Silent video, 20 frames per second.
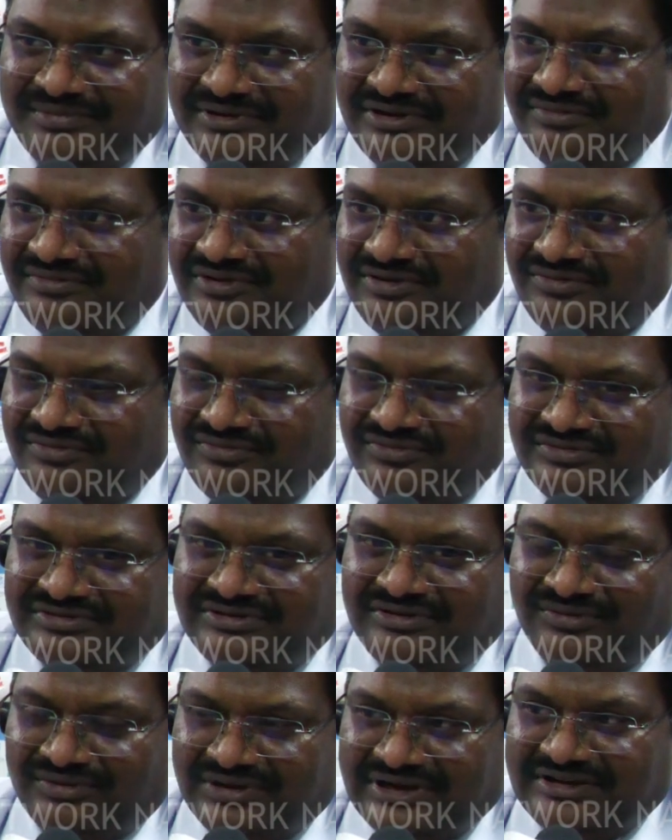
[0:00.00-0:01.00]
but we
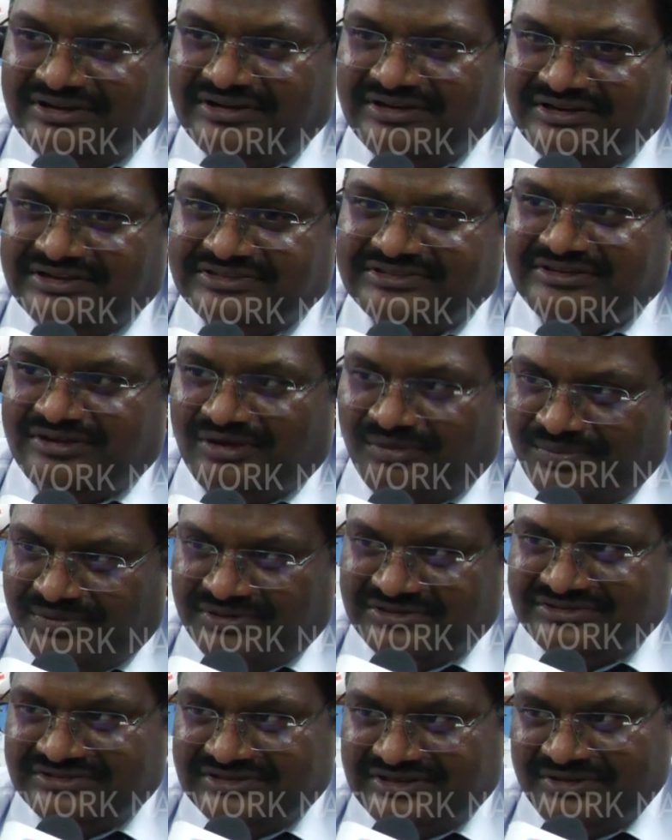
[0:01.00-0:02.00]
would look at it as an
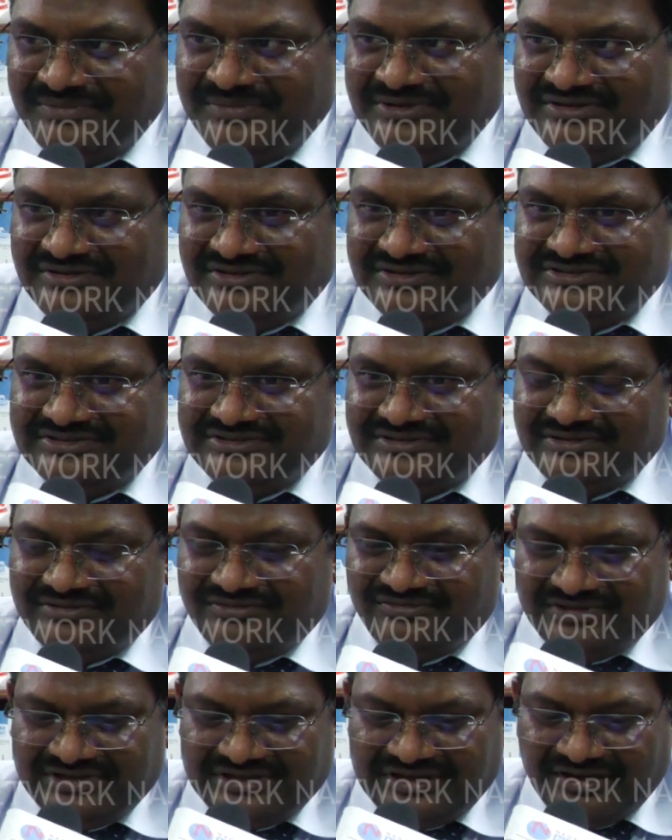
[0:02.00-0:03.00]
opportunity because
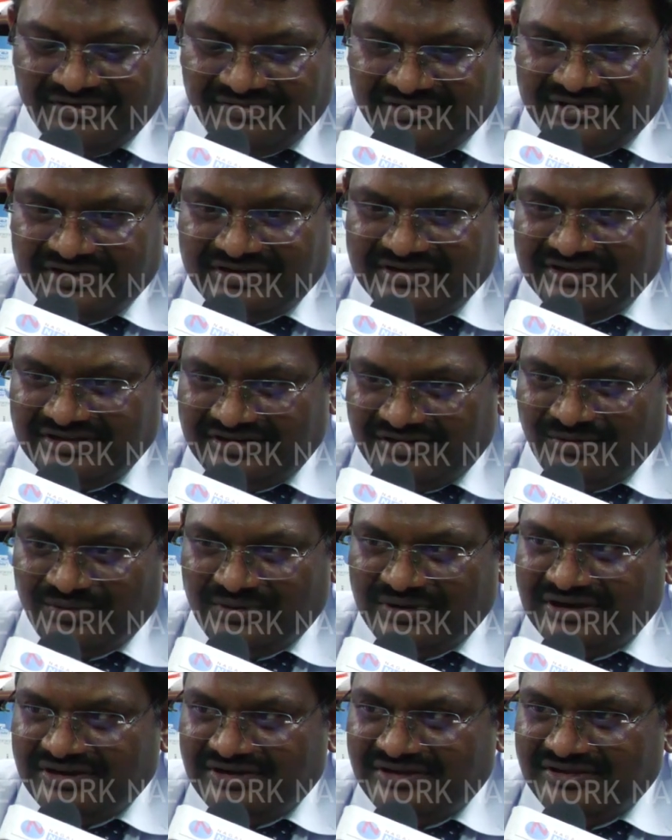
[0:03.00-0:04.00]
we have a retail
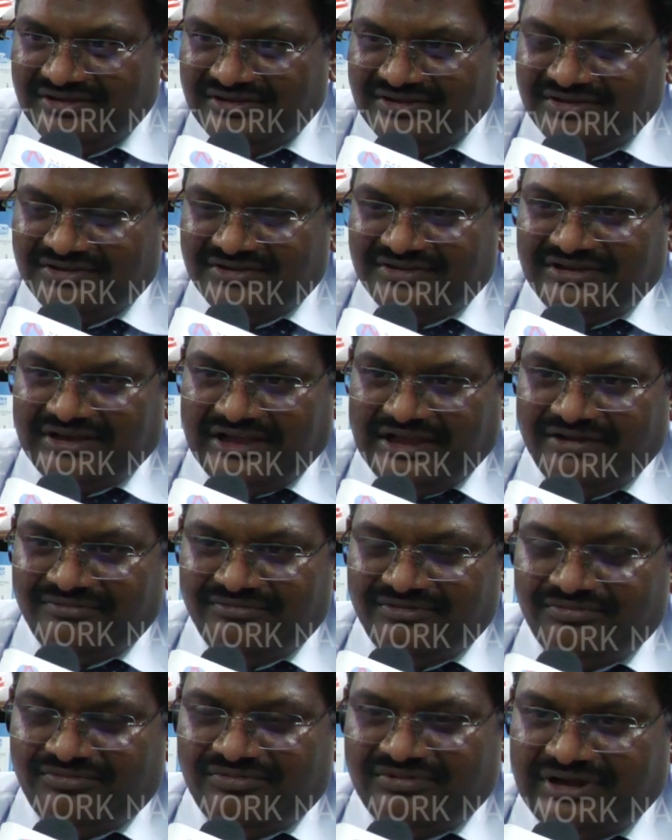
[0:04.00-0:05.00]
outlet, and
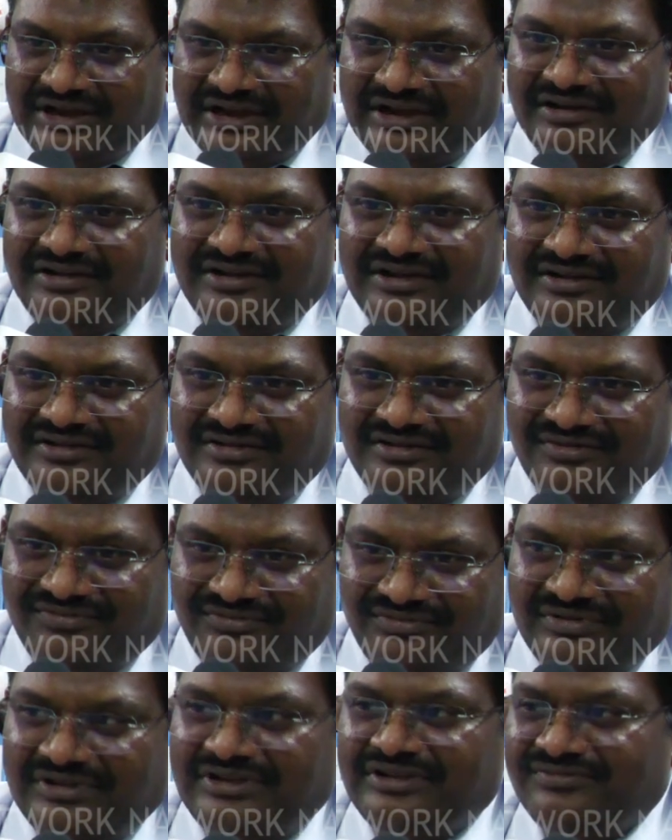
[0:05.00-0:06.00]
we would add another
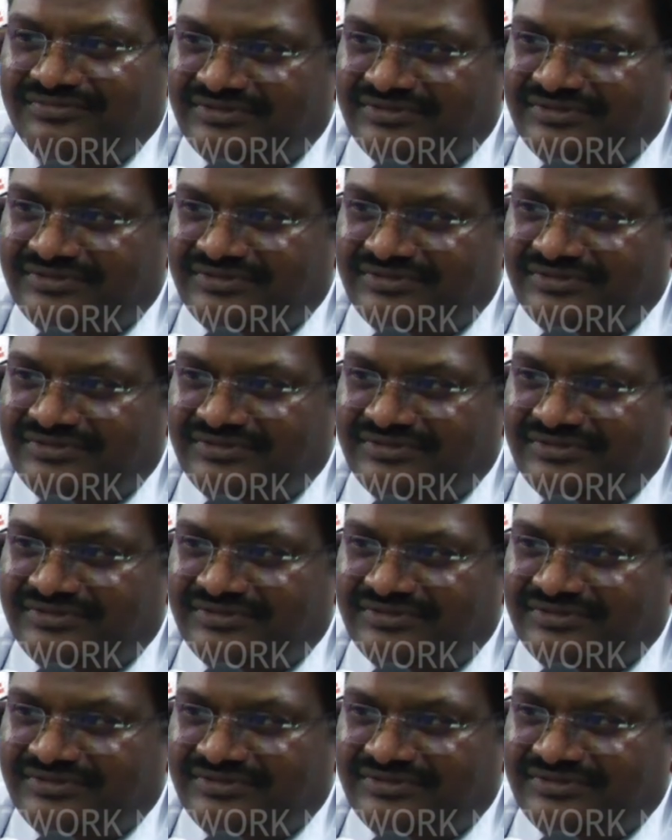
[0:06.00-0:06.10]
fueling